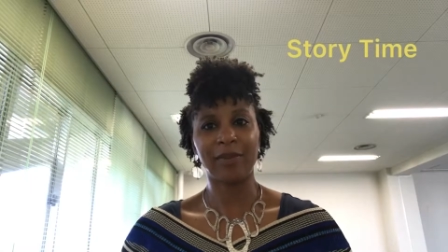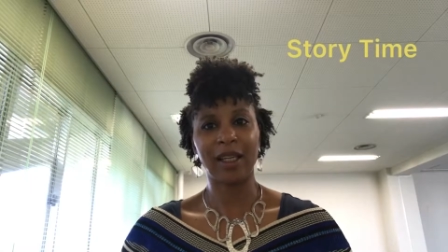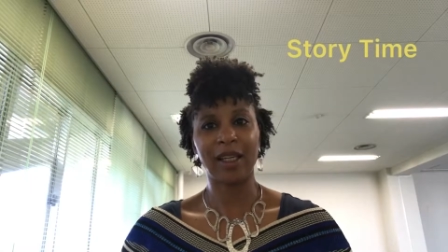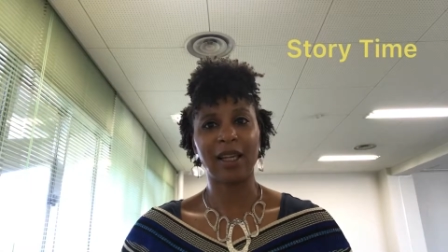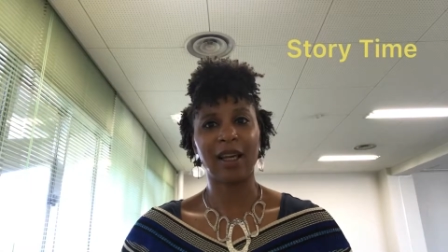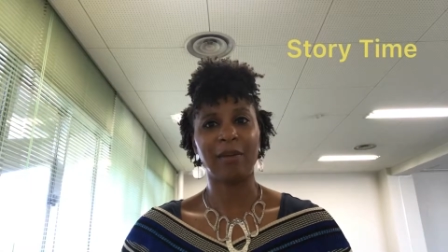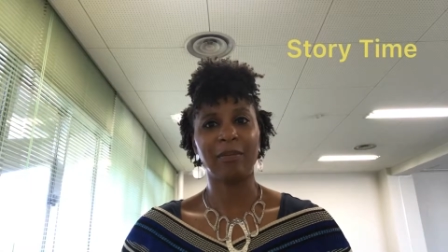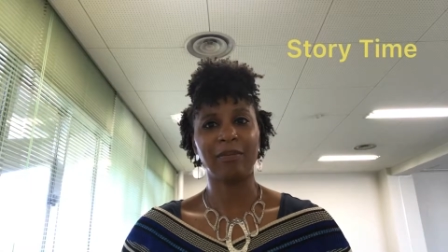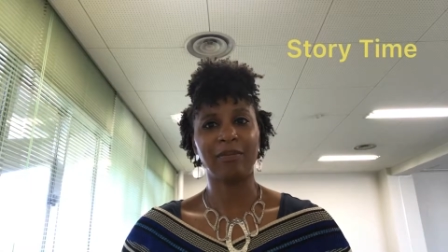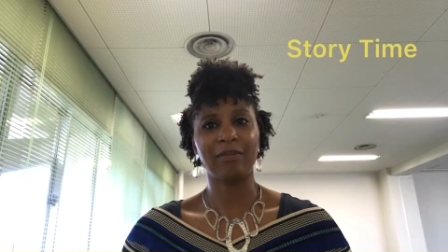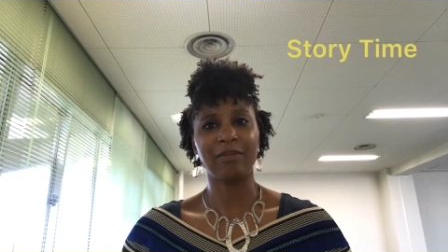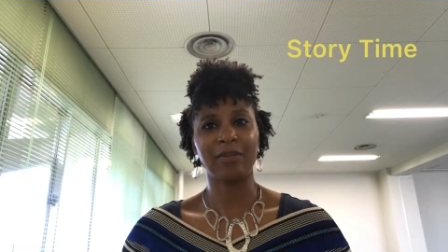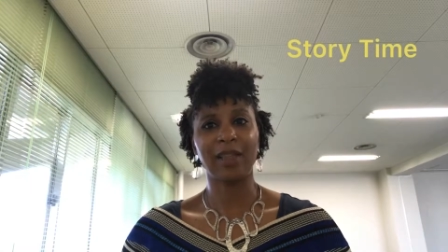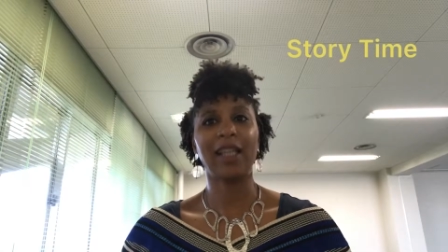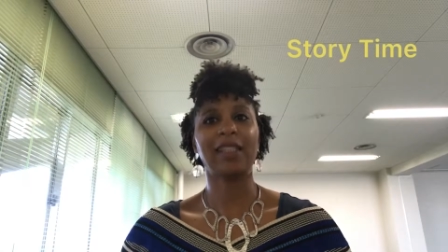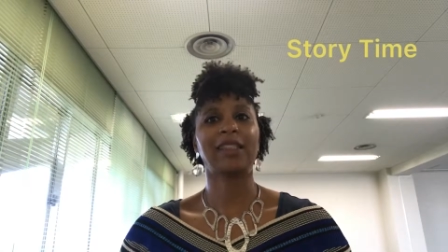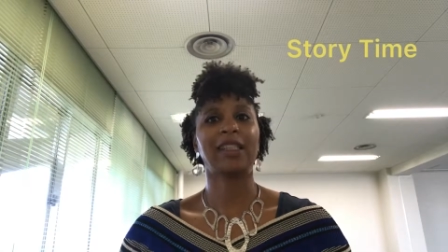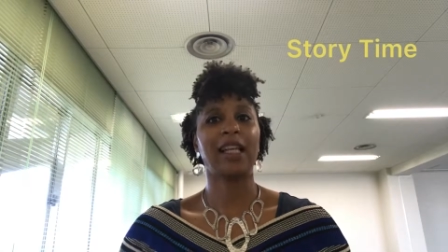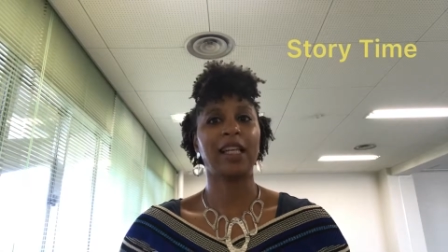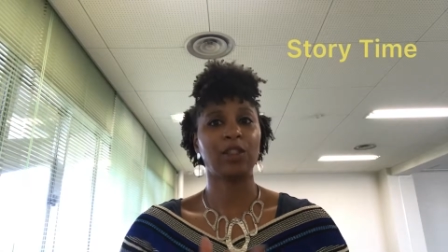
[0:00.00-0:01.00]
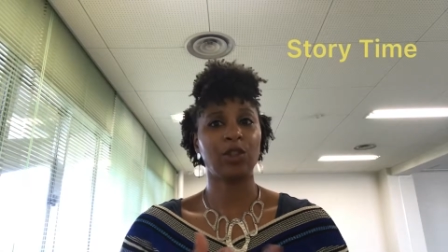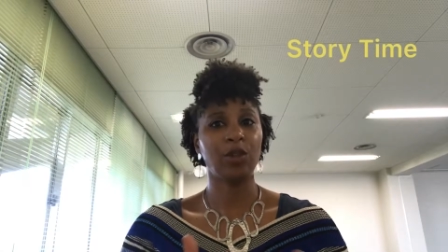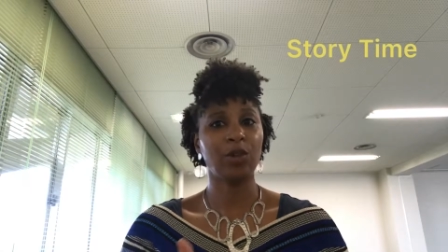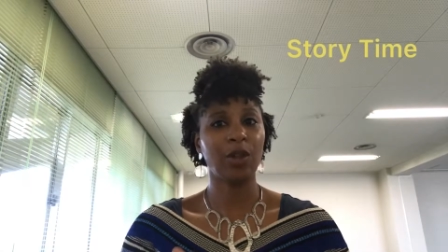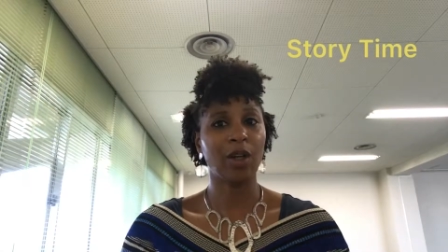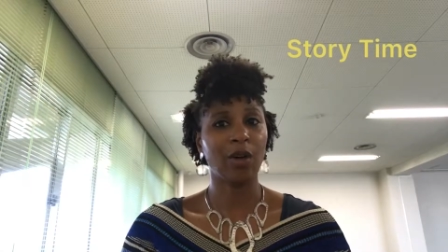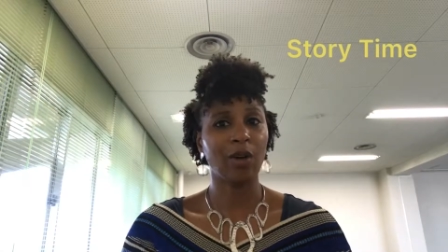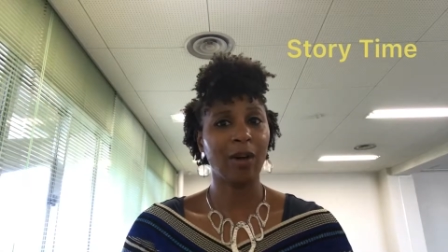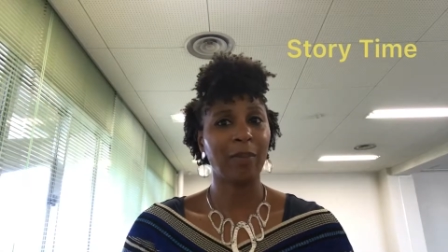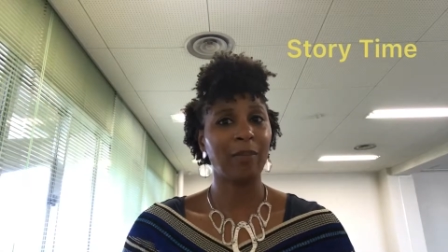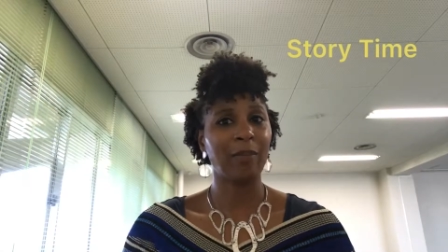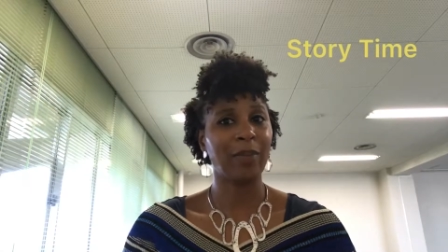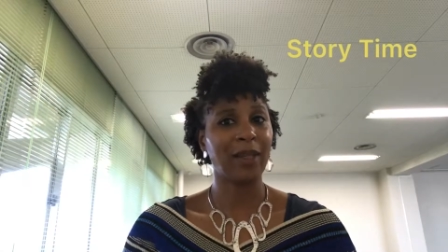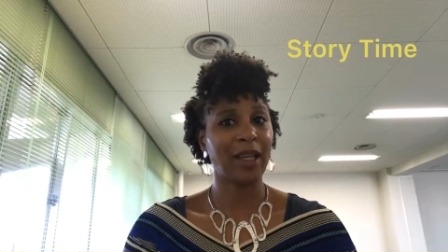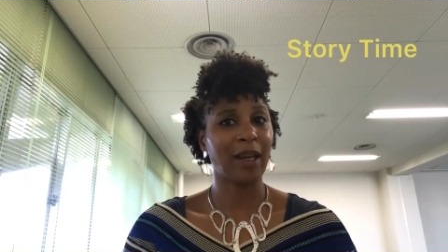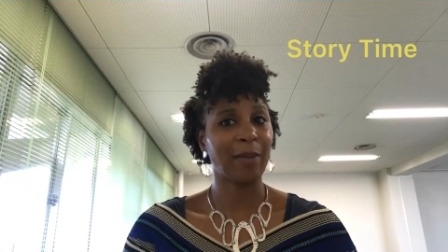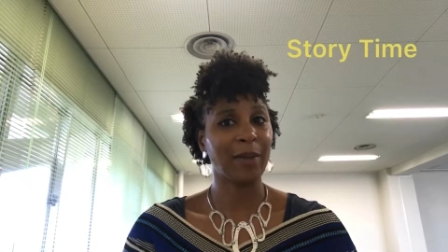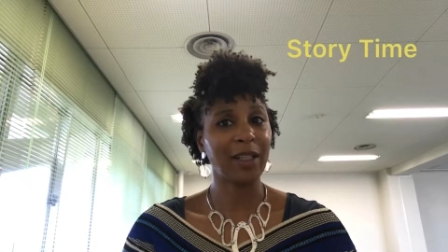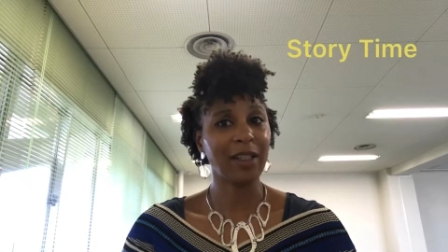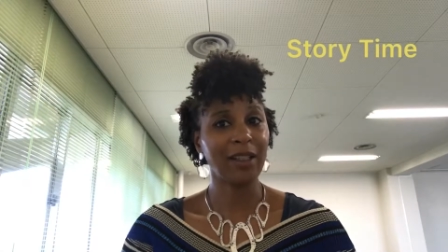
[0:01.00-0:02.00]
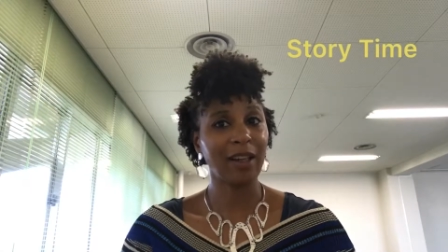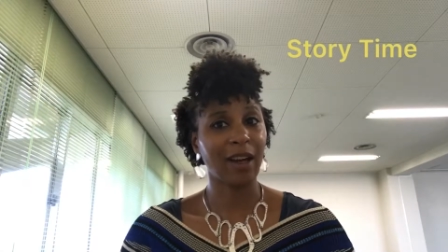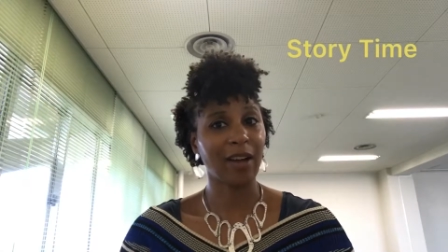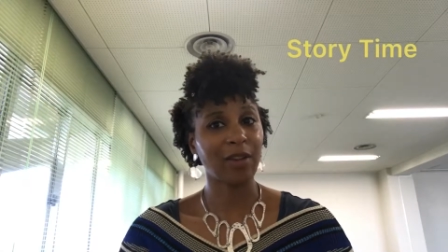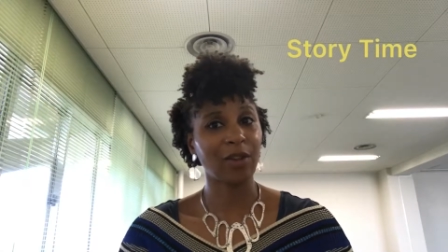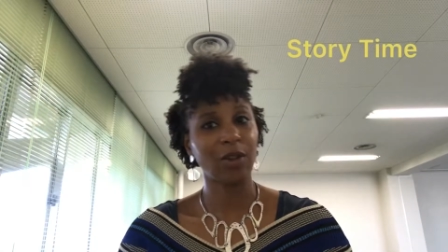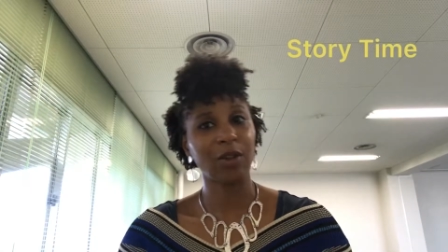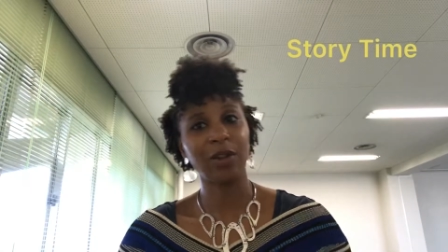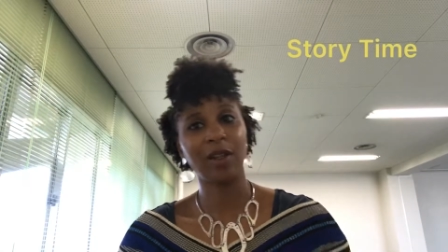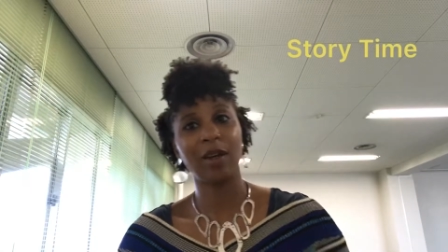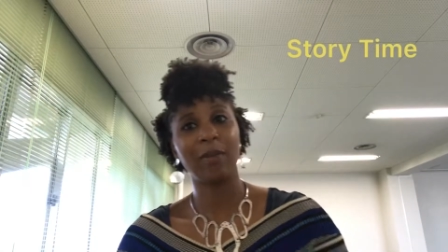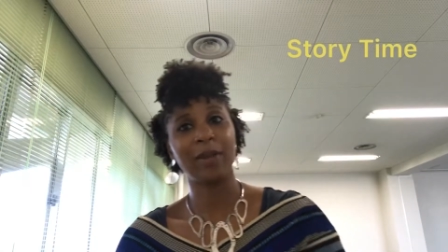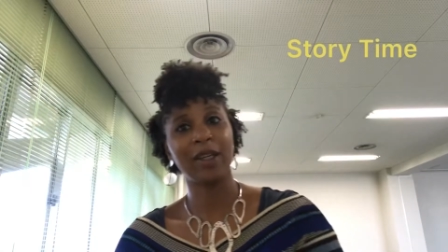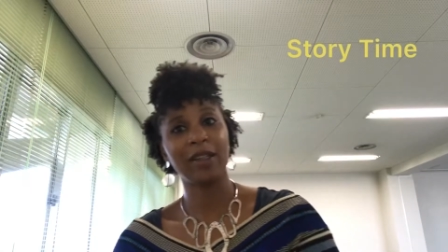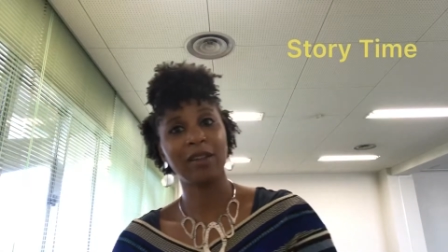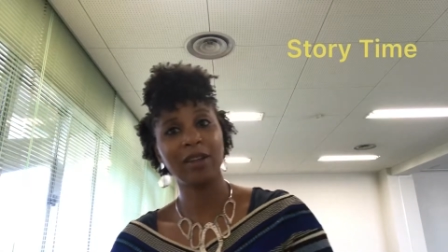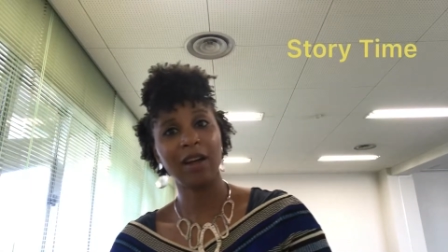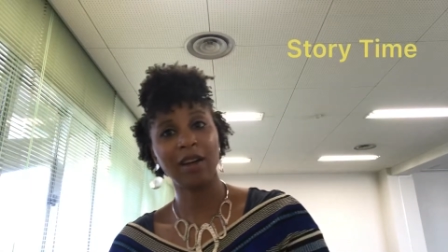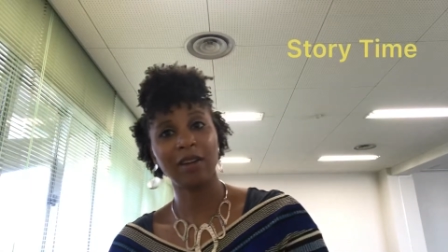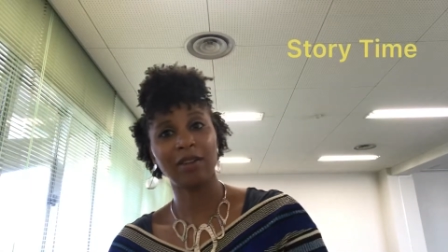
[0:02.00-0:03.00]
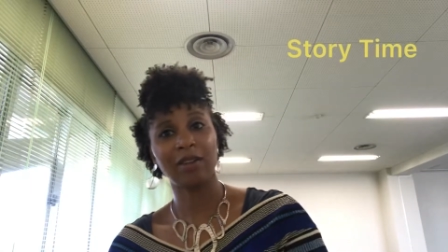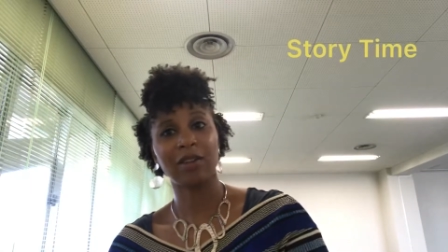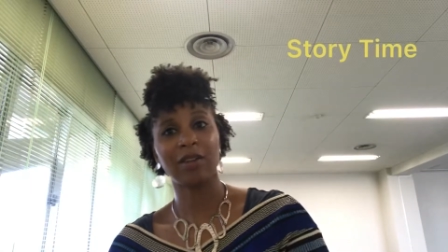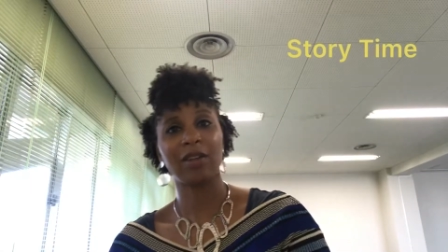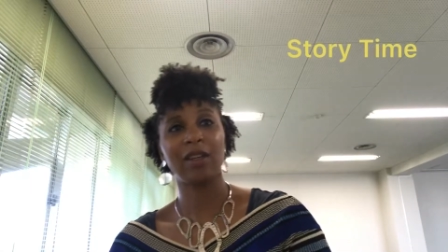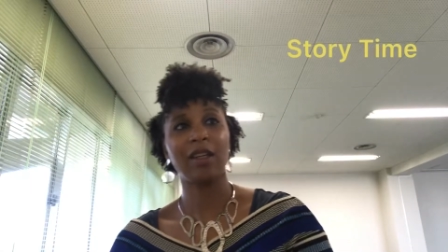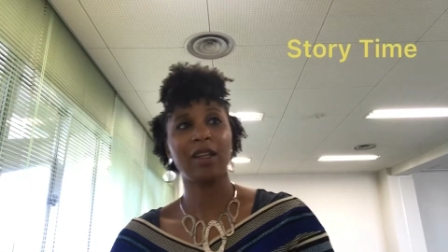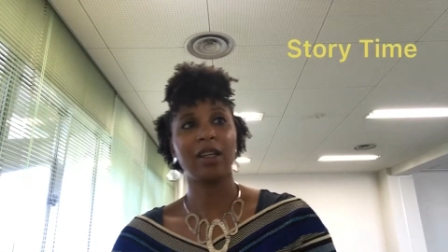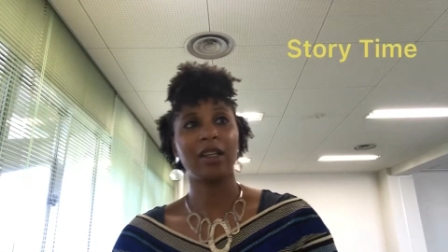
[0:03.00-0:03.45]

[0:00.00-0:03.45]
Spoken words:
And I said, as you know, I'm becoming a doctor, and I'll be a doctor